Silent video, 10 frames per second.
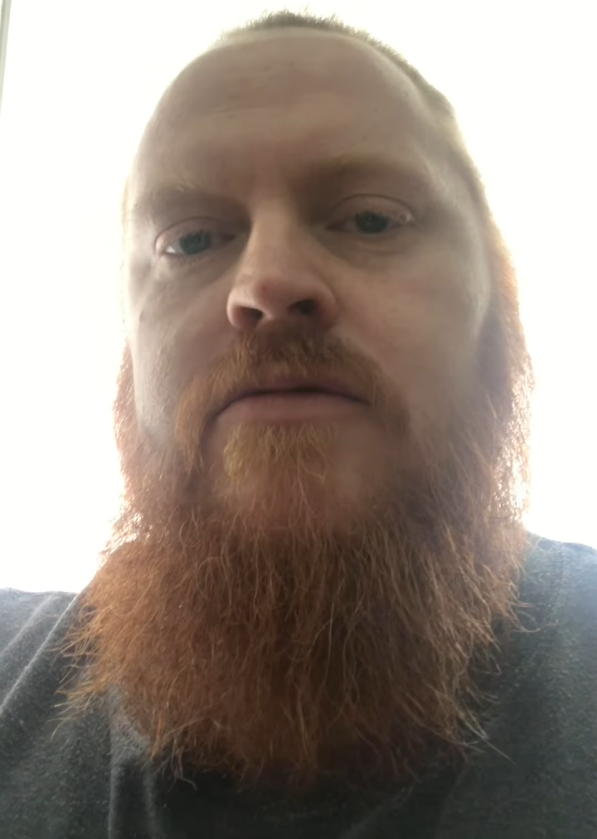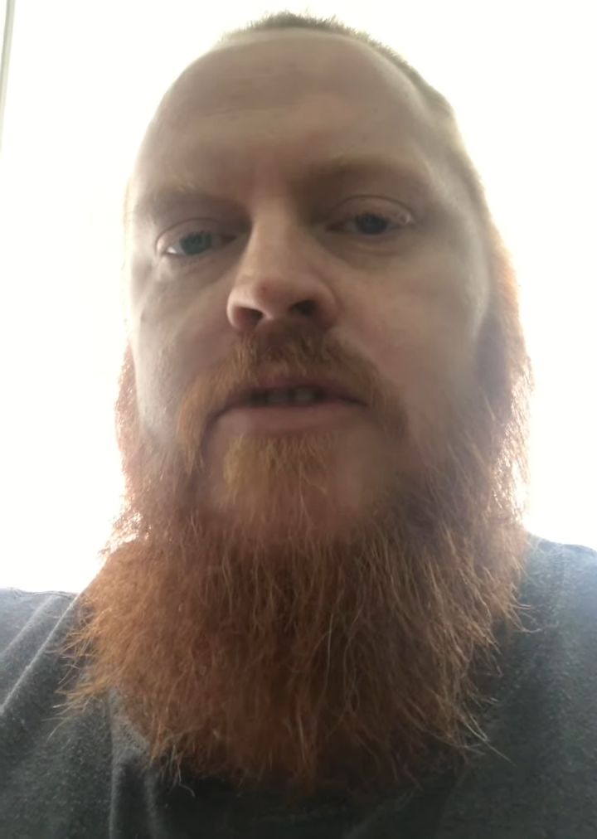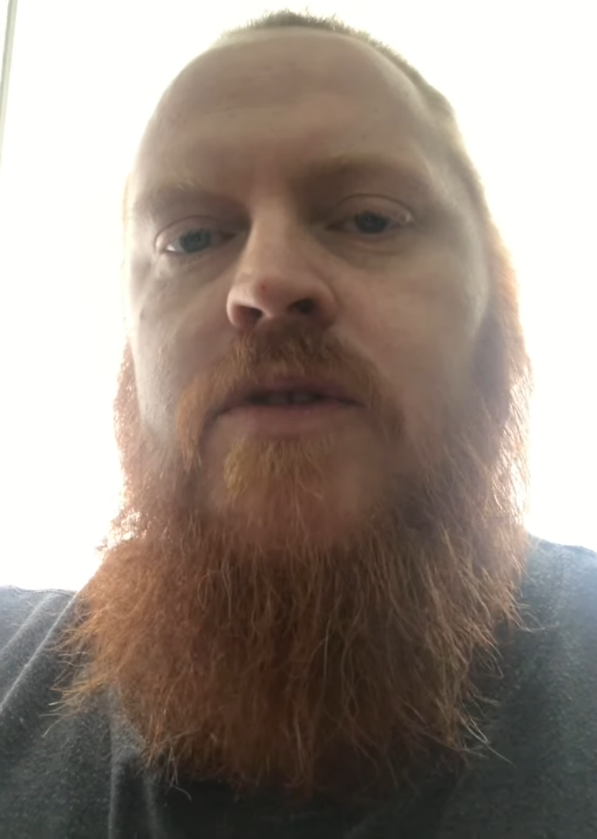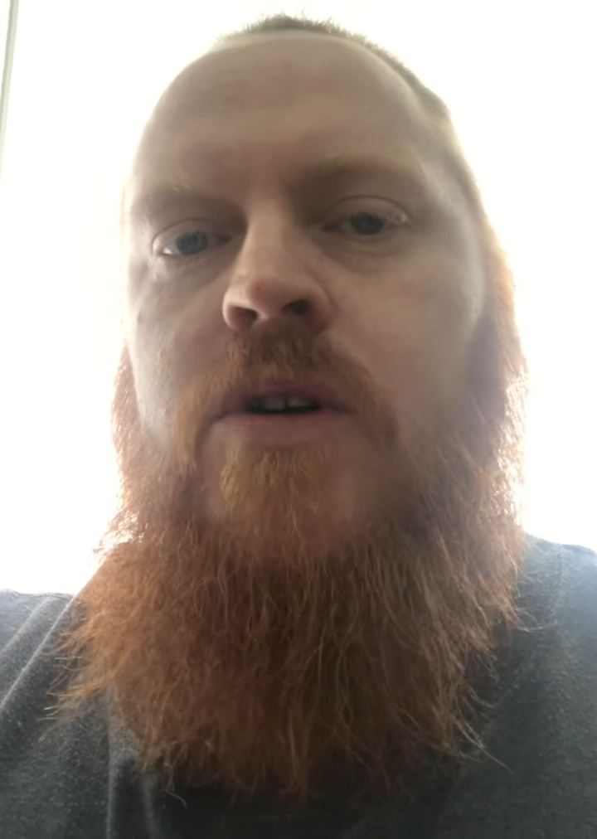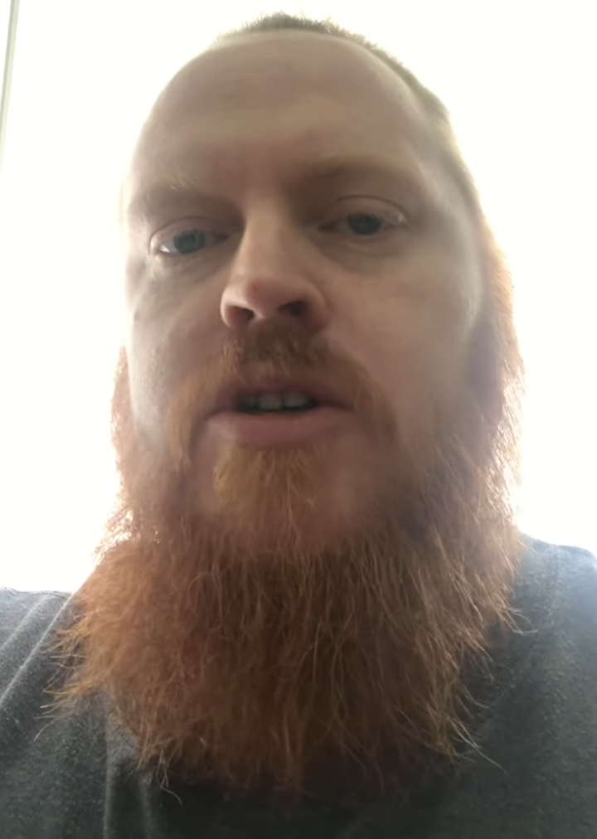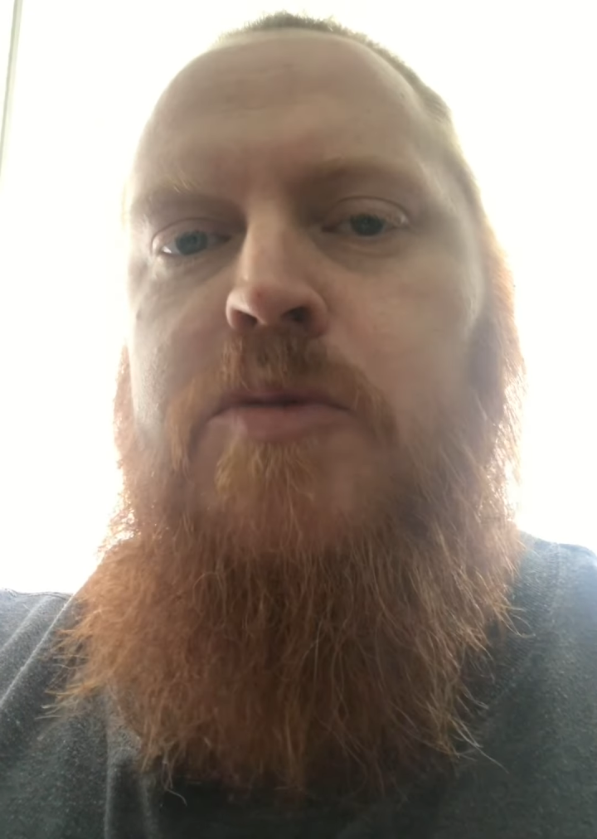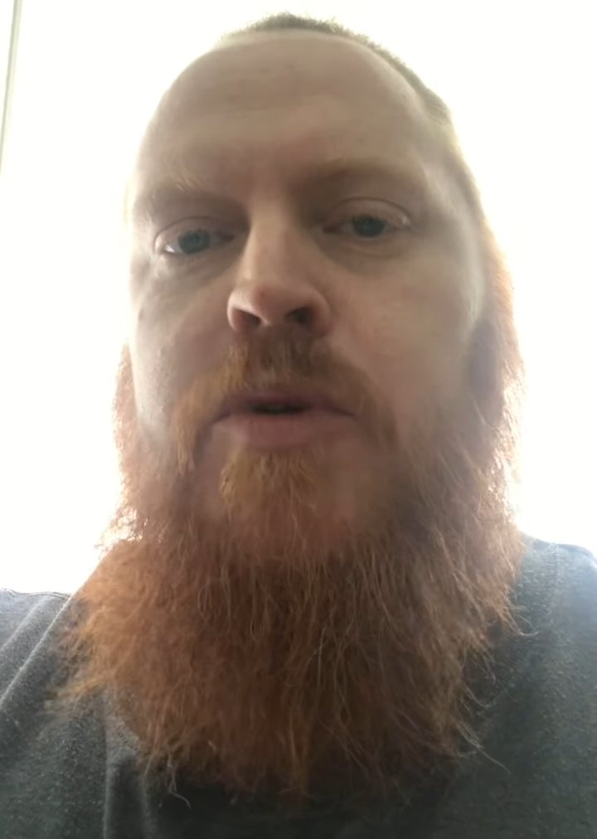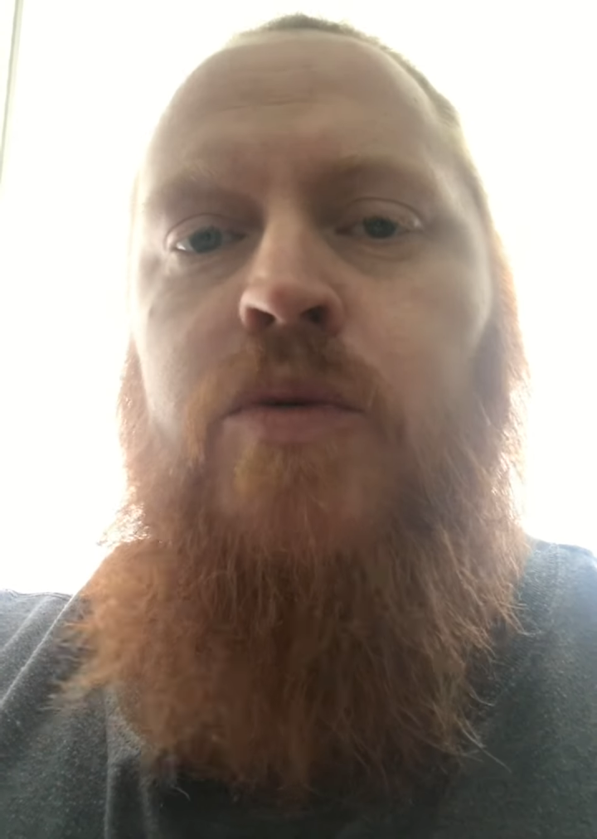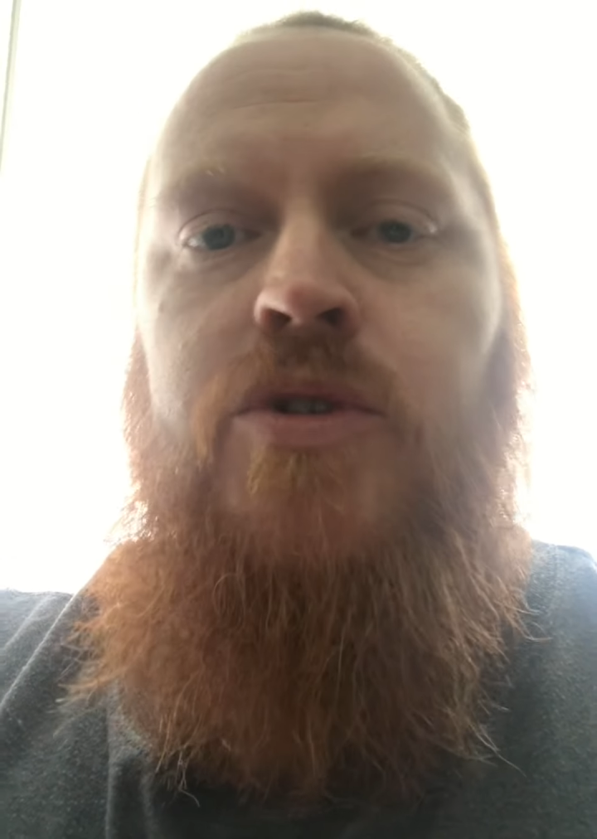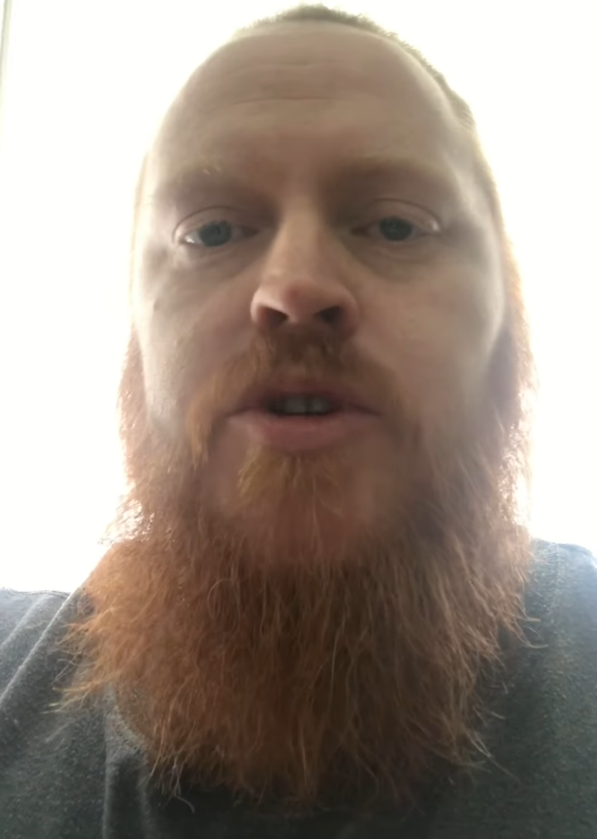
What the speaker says: You've always been real